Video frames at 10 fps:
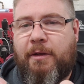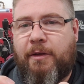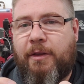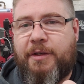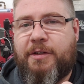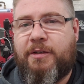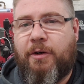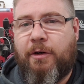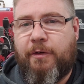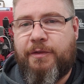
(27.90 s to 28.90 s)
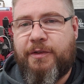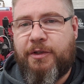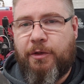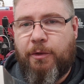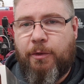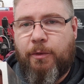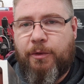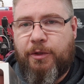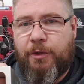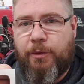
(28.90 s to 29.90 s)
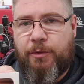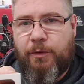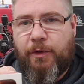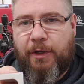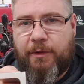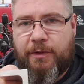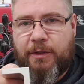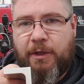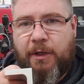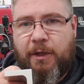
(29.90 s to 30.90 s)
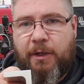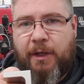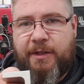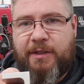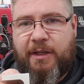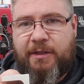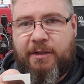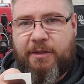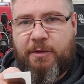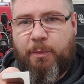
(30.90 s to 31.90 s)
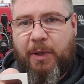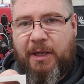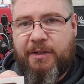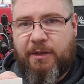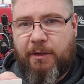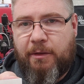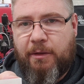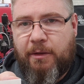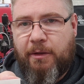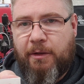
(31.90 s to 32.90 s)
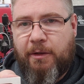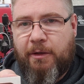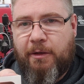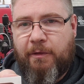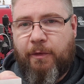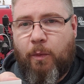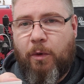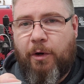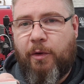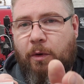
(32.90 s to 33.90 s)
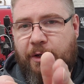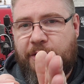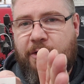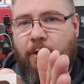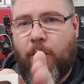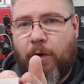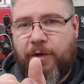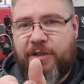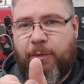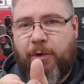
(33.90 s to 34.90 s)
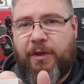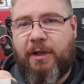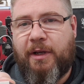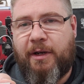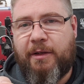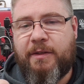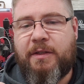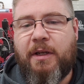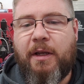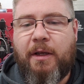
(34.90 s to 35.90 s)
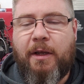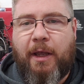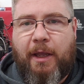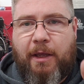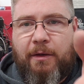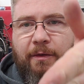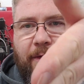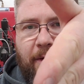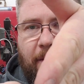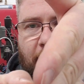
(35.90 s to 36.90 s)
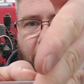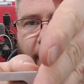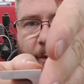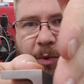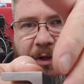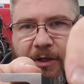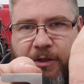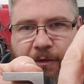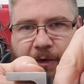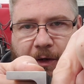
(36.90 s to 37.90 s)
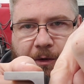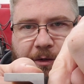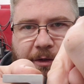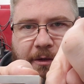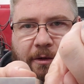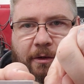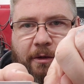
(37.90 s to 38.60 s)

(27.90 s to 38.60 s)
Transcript: This serves to do two things. It sets the spacing for where you want to score and separate the kydex, and it protects your fingers